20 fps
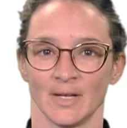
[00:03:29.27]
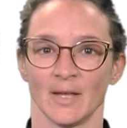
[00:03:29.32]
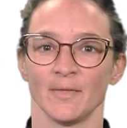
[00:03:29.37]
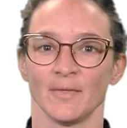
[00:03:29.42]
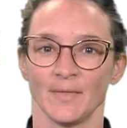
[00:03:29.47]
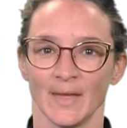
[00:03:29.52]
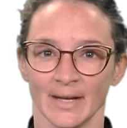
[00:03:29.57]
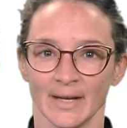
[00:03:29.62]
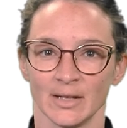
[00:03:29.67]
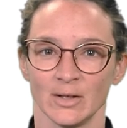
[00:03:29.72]

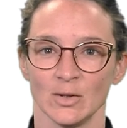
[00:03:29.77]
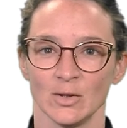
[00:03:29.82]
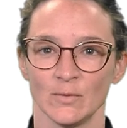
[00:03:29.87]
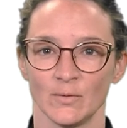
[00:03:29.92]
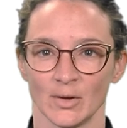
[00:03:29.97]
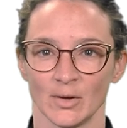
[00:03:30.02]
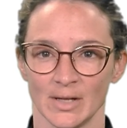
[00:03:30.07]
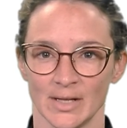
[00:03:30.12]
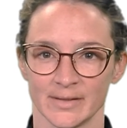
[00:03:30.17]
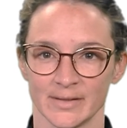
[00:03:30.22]
Thank you
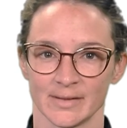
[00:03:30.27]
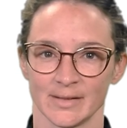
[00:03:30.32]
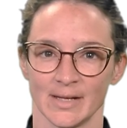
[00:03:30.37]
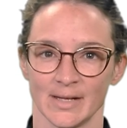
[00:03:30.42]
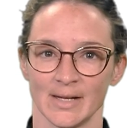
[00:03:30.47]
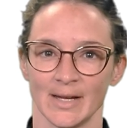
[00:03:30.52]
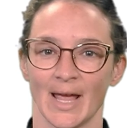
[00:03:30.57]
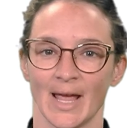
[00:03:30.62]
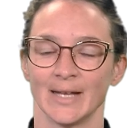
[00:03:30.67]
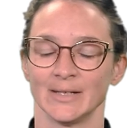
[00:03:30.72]
for
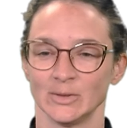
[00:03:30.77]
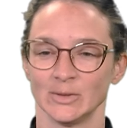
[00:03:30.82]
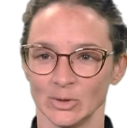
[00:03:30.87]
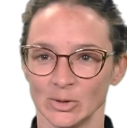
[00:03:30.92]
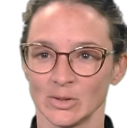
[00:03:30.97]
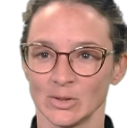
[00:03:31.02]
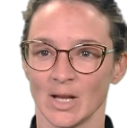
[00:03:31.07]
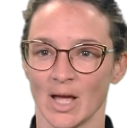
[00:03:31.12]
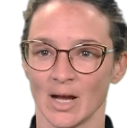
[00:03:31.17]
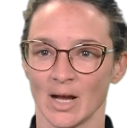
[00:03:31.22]
listening and
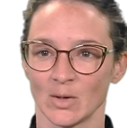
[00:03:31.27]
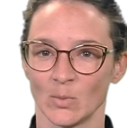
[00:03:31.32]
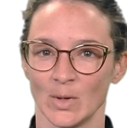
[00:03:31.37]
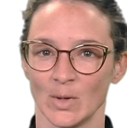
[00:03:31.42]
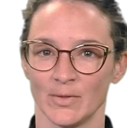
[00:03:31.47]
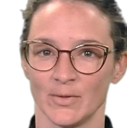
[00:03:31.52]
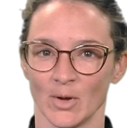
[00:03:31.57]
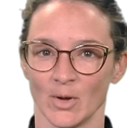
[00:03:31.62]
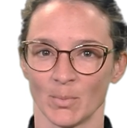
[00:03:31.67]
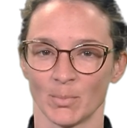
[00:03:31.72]
good luck
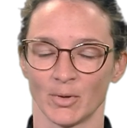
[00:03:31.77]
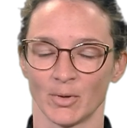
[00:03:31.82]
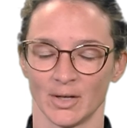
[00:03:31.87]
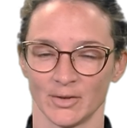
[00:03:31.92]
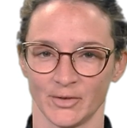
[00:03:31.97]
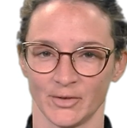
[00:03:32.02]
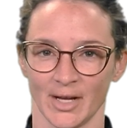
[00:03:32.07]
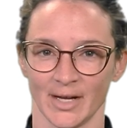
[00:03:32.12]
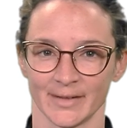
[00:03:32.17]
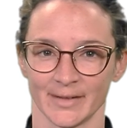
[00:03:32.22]
with your
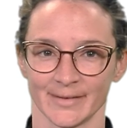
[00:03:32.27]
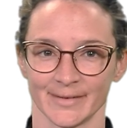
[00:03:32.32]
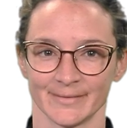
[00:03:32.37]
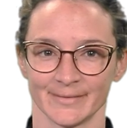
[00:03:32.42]
project.